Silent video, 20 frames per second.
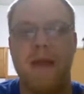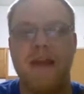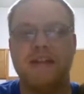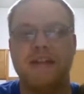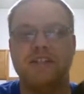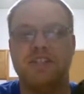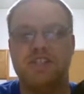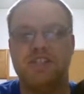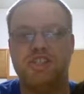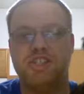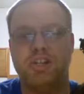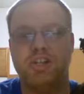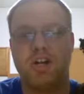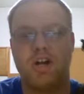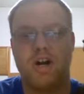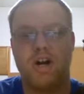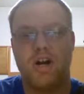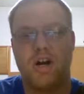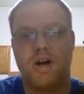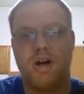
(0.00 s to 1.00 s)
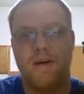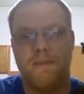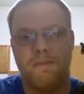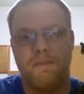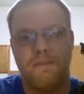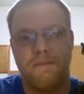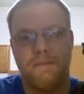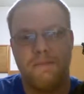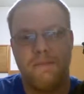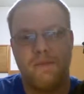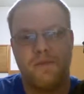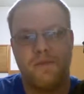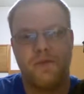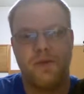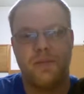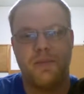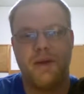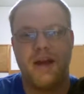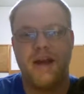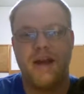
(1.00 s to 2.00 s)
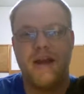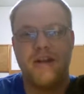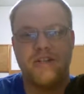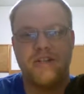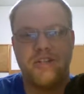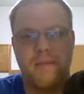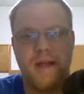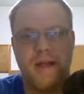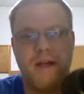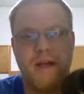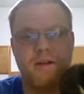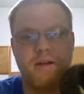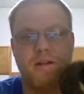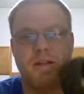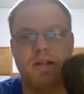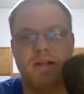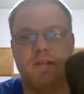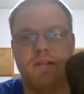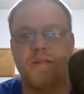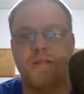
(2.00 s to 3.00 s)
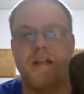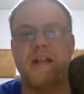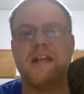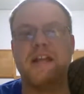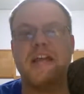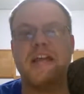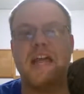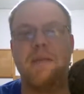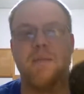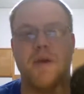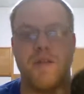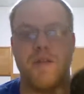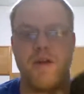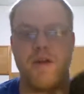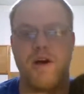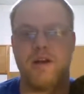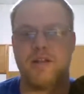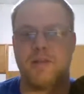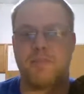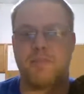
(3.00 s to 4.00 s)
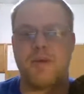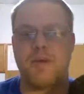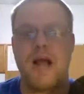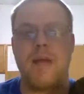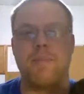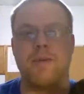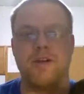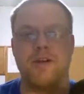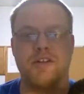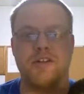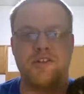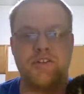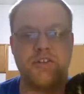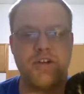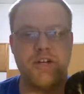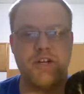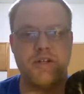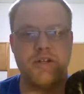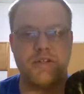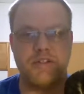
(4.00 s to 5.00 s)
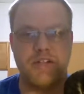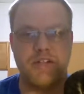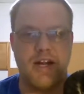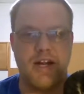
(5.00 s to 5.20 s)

sure for my engine mount that it came with all the proper screws that I